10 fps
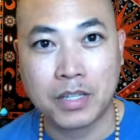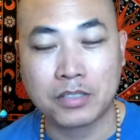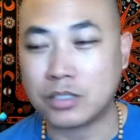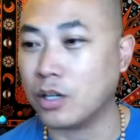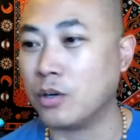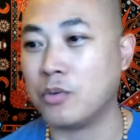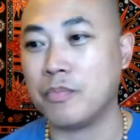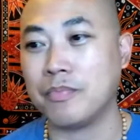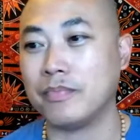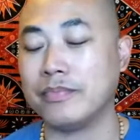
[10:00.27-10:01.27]
So
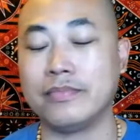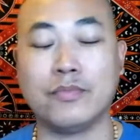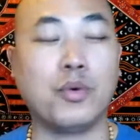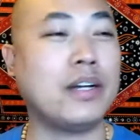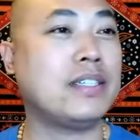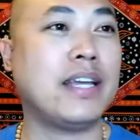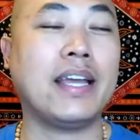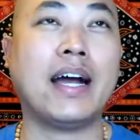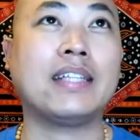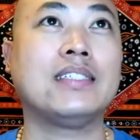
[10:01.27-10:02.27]
one
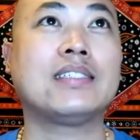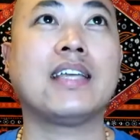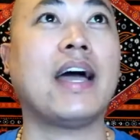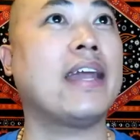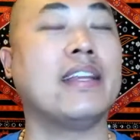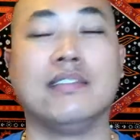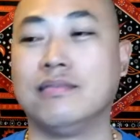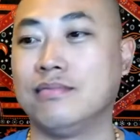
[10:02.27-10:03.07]
day I just had it.